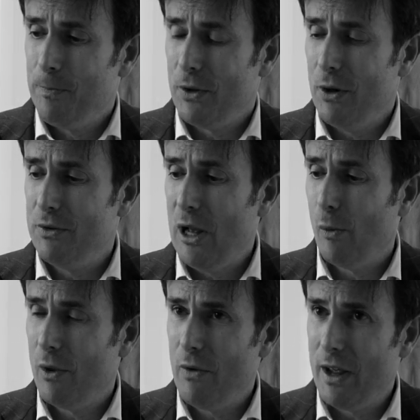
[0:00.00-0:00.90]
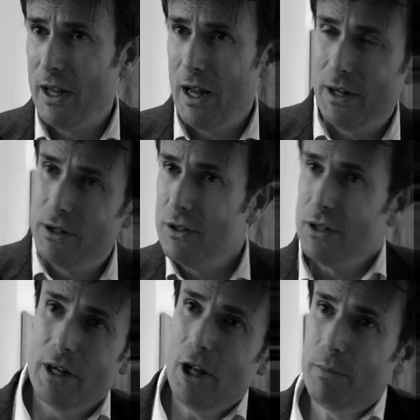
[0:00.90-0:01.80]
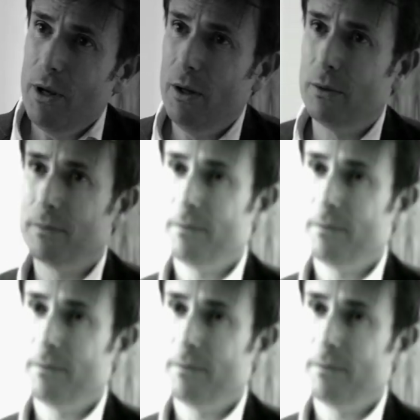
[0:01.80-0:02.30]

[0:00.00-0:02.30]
you know, dealt with regulators can help you.